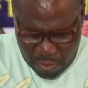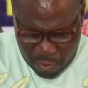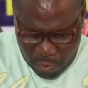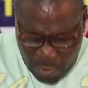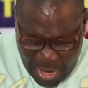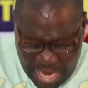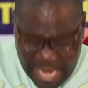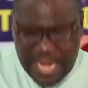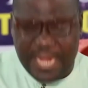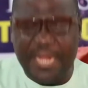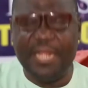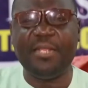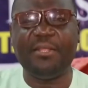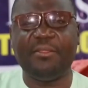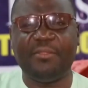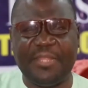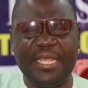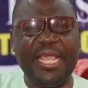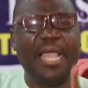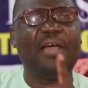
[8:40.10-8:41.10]

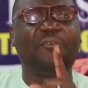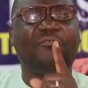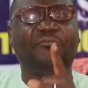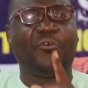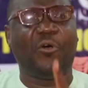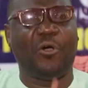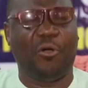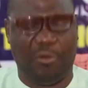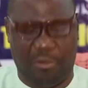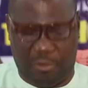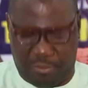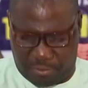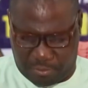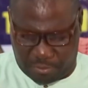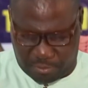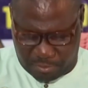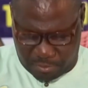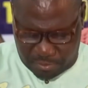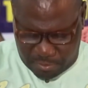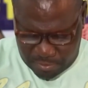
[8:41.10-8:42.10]
We therefore
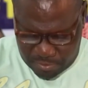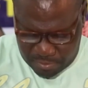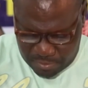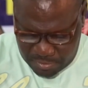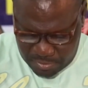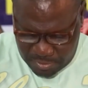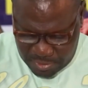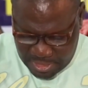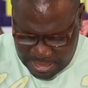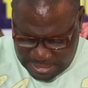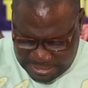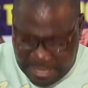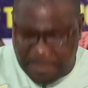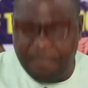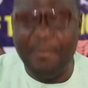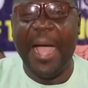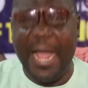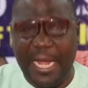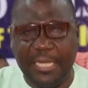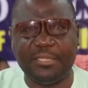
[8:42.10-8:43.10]

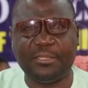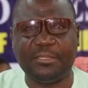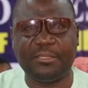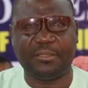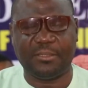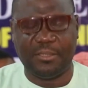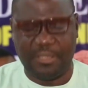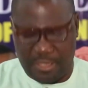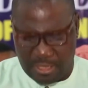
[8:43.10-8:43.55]
demand